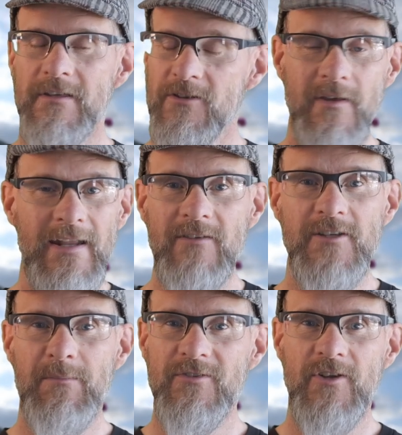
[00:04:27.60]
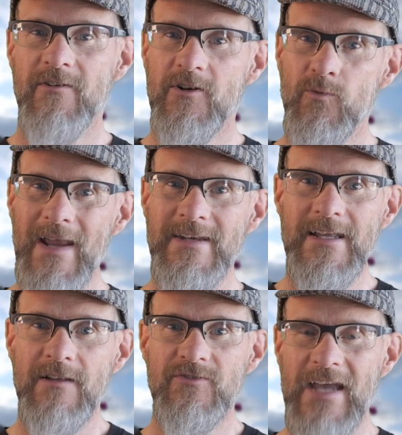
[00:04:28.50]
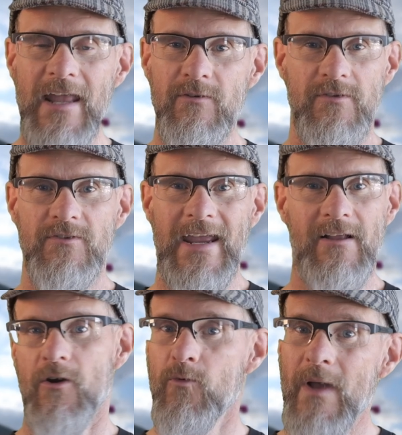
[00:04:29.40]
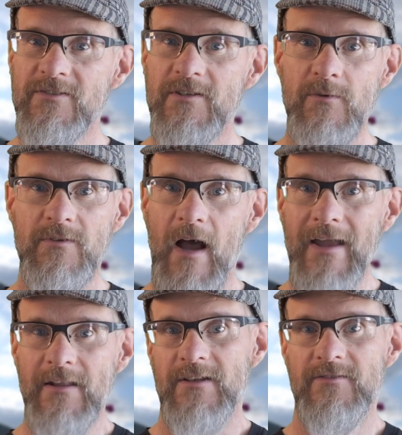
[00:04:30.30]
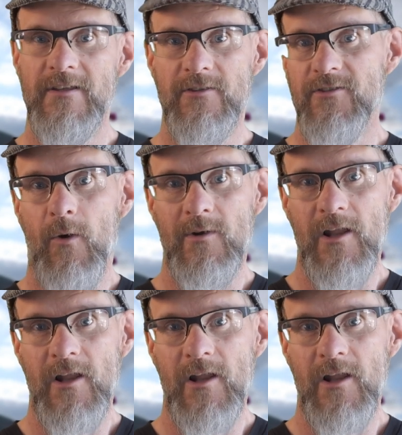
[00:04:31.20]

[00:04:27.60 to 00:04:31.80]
You can actually preserve a great deal of shadow detail or rescue highlights that you thought were